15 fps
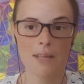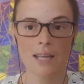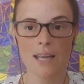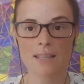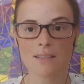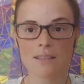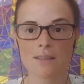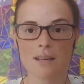
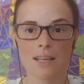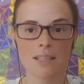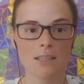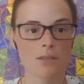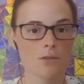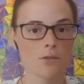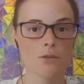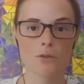cancer, I
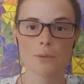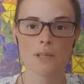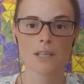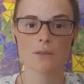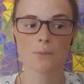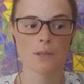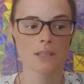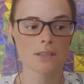didn't know what
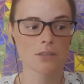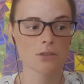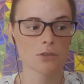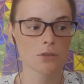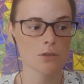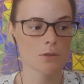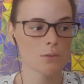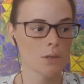it was.
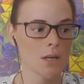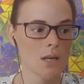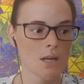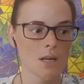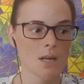So